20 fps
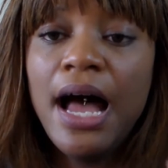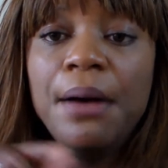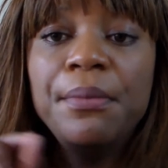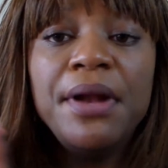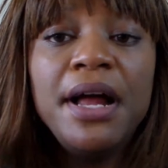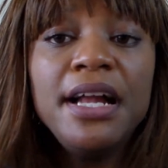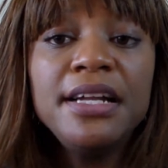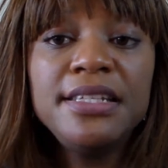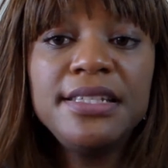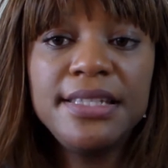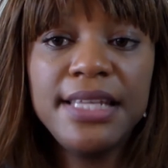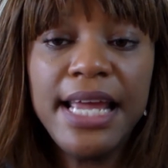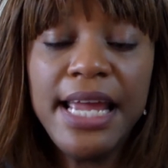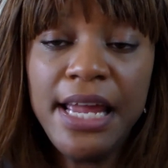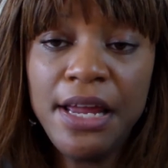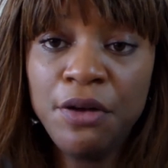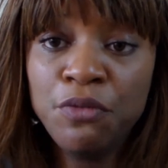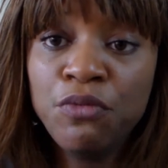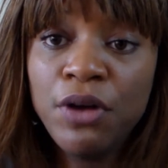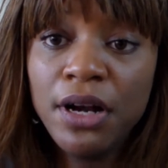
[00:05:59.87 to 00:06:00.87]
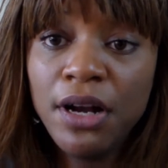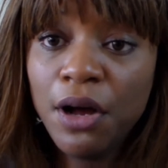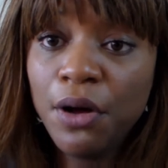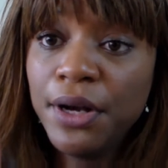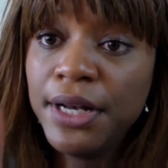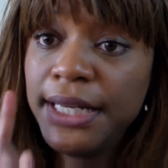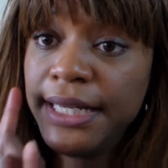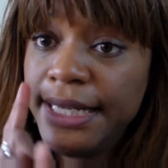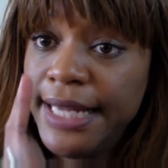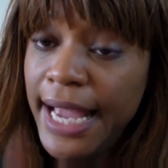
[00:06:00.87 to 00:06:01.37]
I'm not saying run
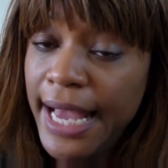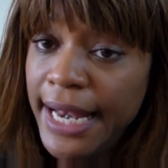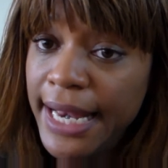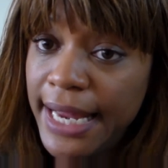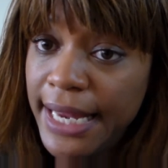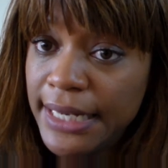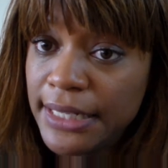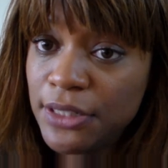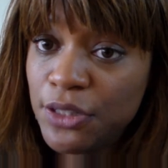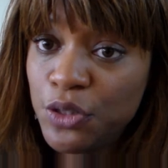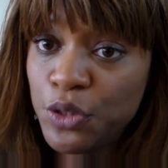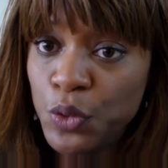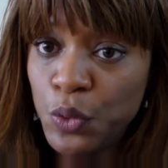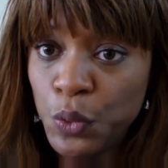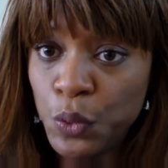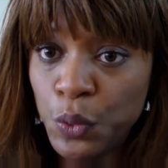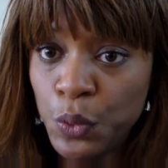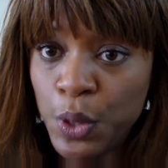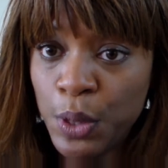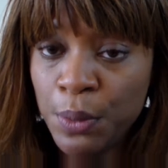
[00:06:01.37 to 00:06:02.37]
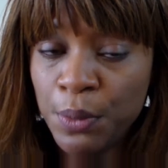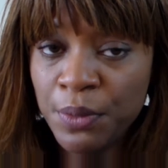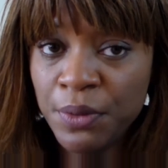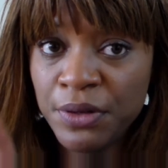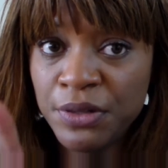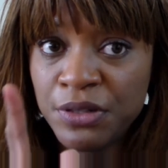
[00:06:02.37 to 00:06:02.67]
out and get it to